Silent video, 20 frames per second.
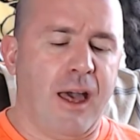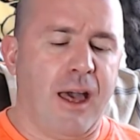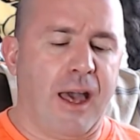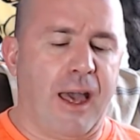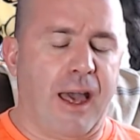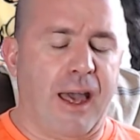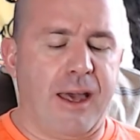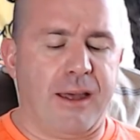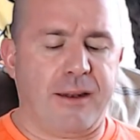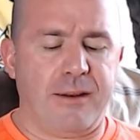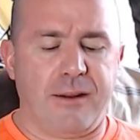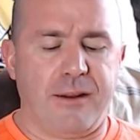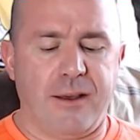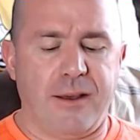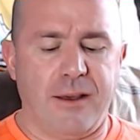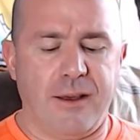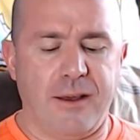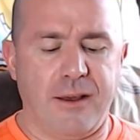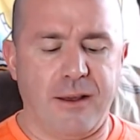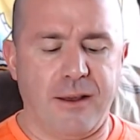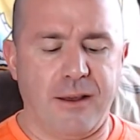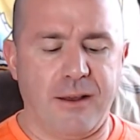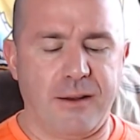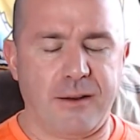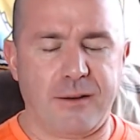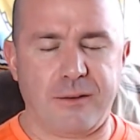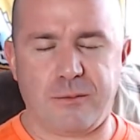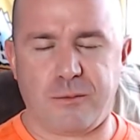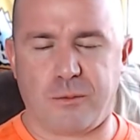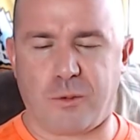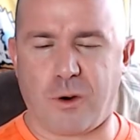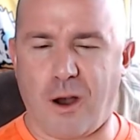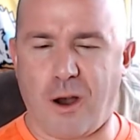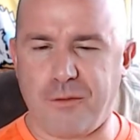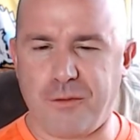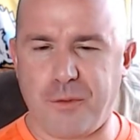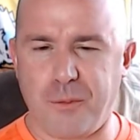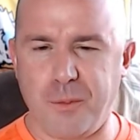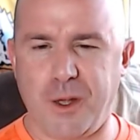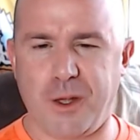And we're all
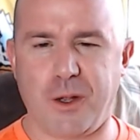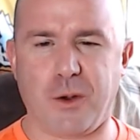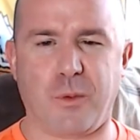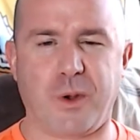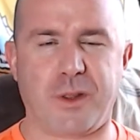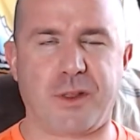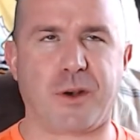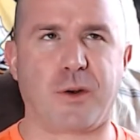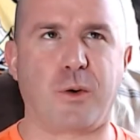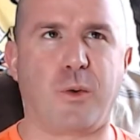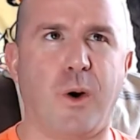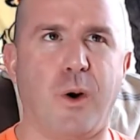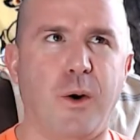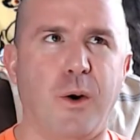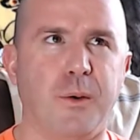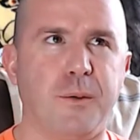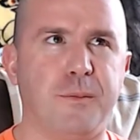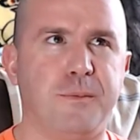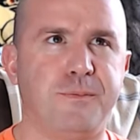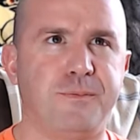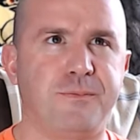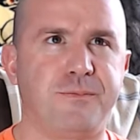familiar with the quote